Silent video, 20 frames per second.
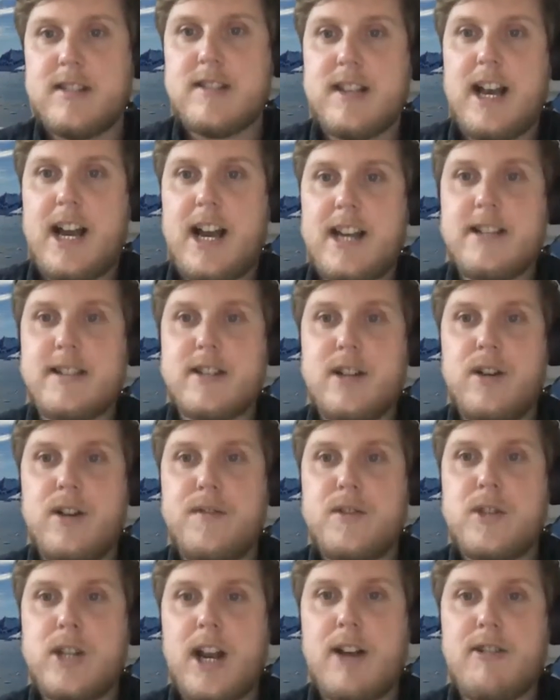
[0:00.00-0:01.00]
size
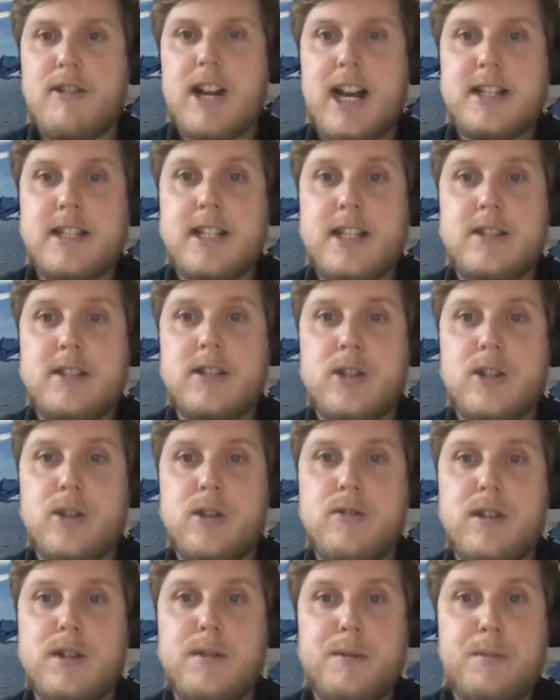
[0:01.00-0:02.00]
of charity IT
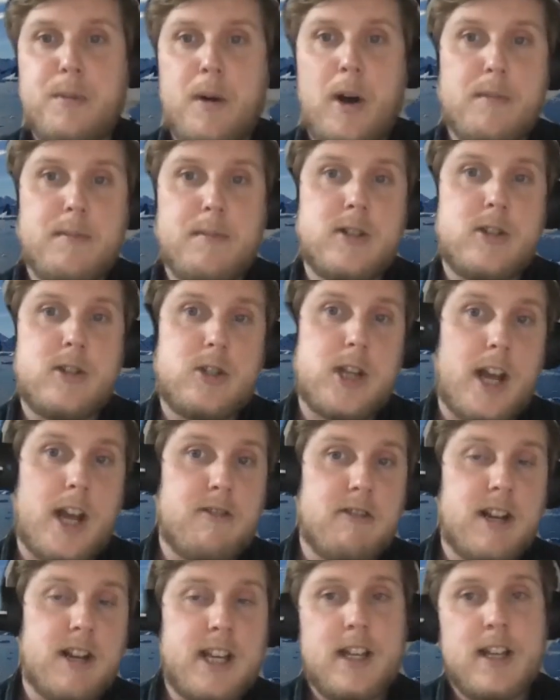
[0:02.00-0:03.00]
security departments
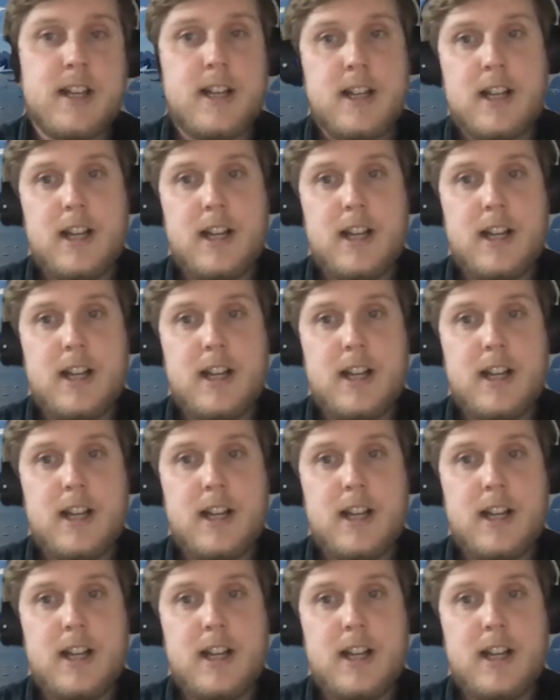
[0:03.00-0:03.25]
generally.